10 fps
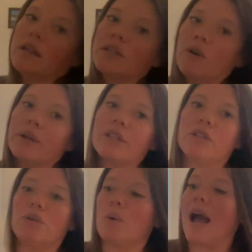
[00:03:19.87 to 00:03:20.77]
is going
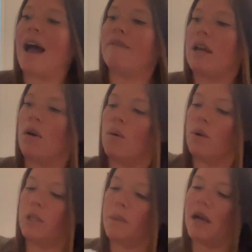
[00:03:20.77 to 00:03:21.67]
to have a
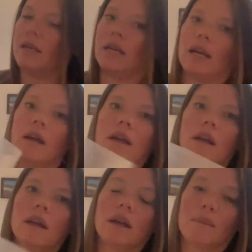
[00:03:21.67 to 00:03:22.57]
corresponding
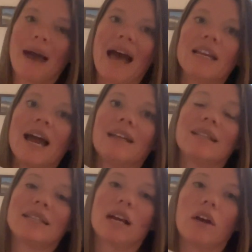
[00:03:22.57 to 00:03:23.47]
mat. It has
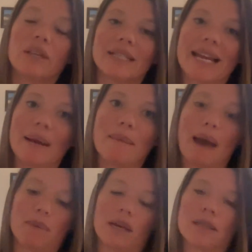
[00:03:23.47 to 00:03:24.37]
to stay on the same
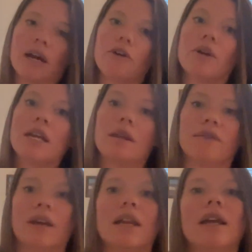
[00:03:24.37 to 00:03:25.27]
mat because underneath
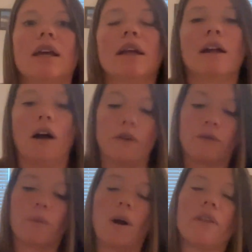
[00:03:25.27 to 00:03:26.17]
of it, on
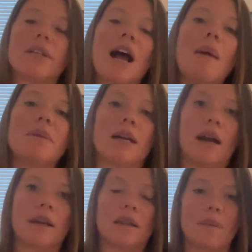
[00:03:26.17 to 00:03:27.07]
the top
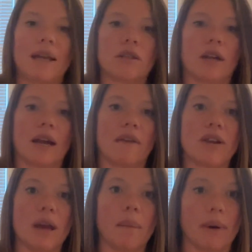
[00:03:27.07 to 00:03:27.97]
side, the mat's going to have a
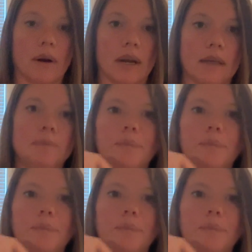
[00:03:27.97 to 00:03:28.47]
number on it.